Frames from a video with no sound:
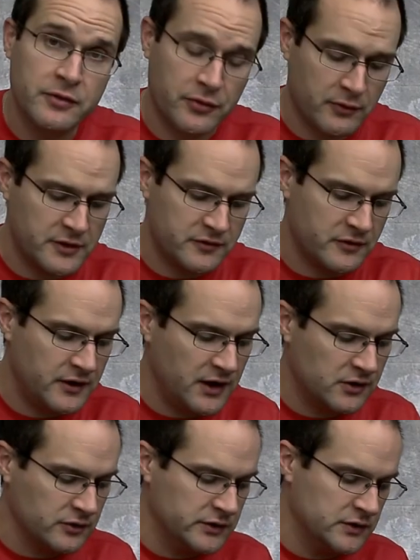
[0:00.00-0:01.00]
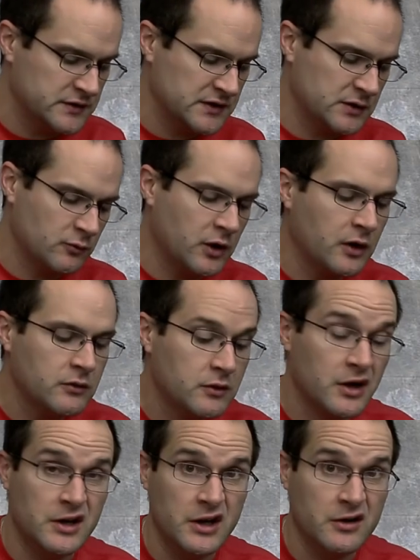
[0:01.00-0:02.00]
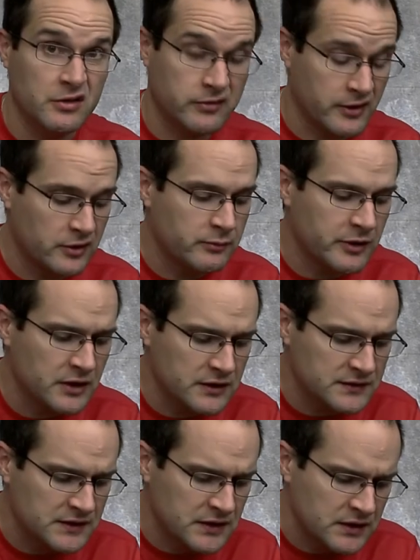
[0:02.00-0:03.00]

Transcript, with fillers: and thread your needle using, well, a needle threader because